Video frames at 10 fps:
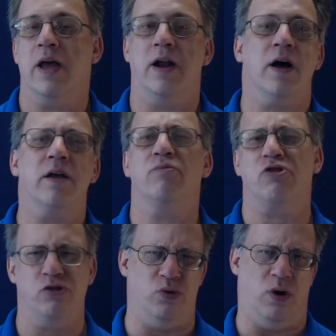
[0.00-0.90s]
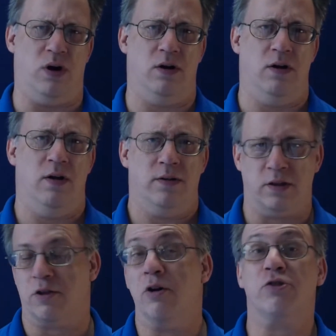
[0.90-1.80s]
And I am sure
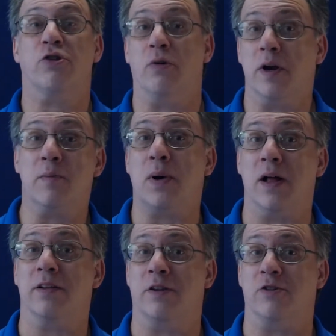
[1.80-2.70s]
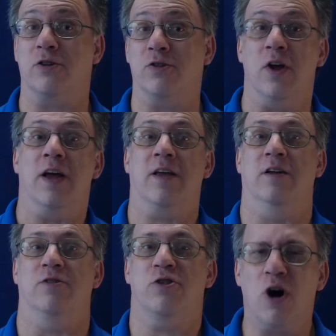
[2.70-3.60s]
that those career politicians
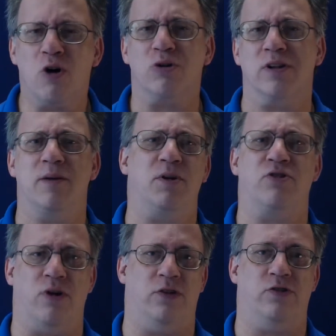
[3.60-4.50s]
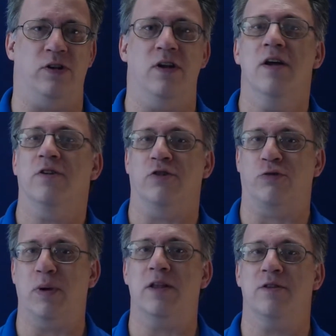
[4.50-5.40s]
can totally be trusted to
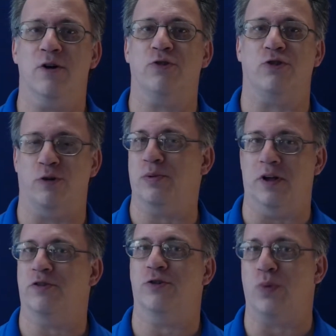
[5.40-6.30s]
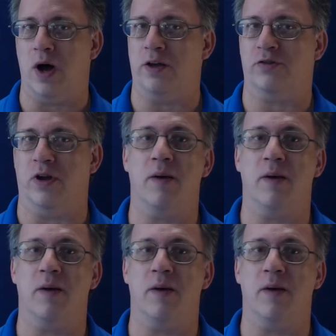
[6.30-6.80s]
spend those surpluses wisely.